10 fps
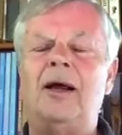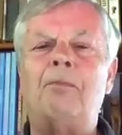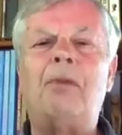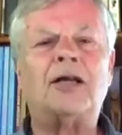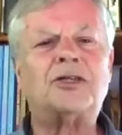
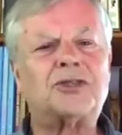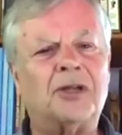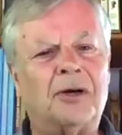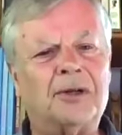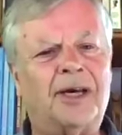But
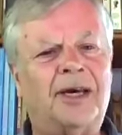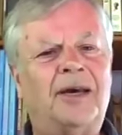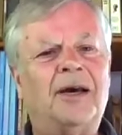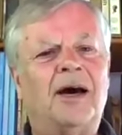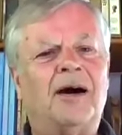
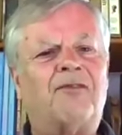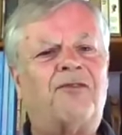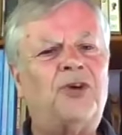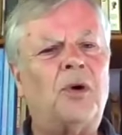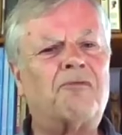slowly, a
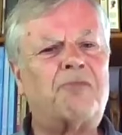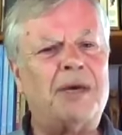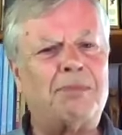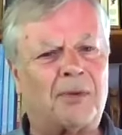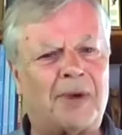few of the
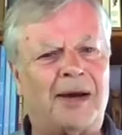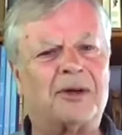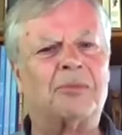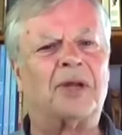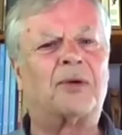people around
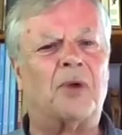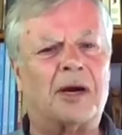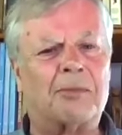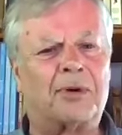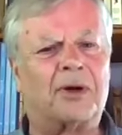him, like
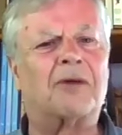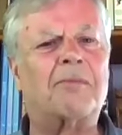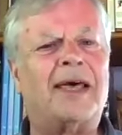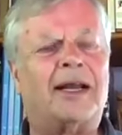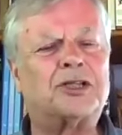Weinberger,
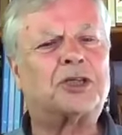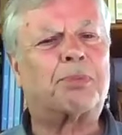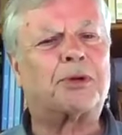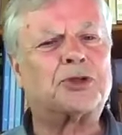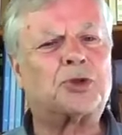managed to
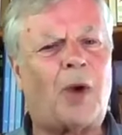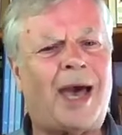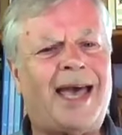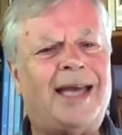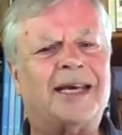
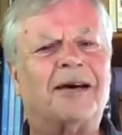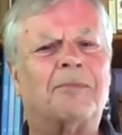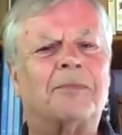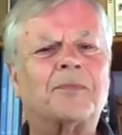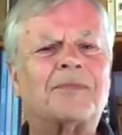persuade
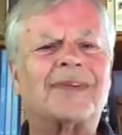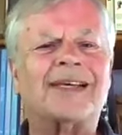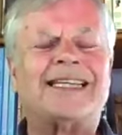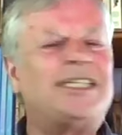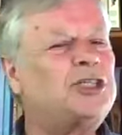him,
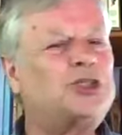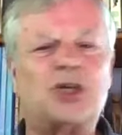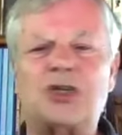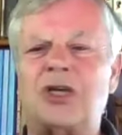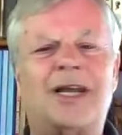this is
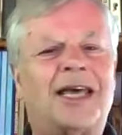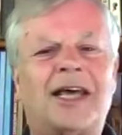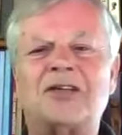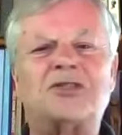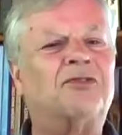just going to get
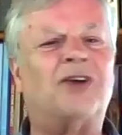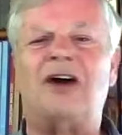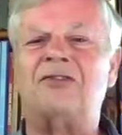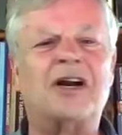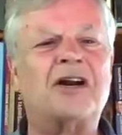us
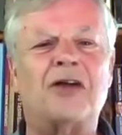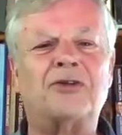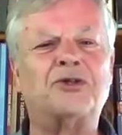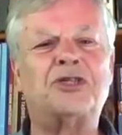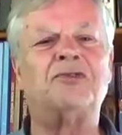involved in
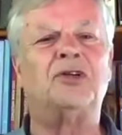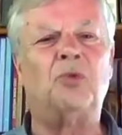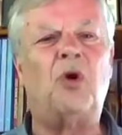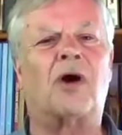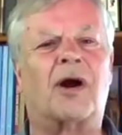another civil
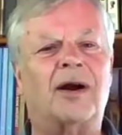war.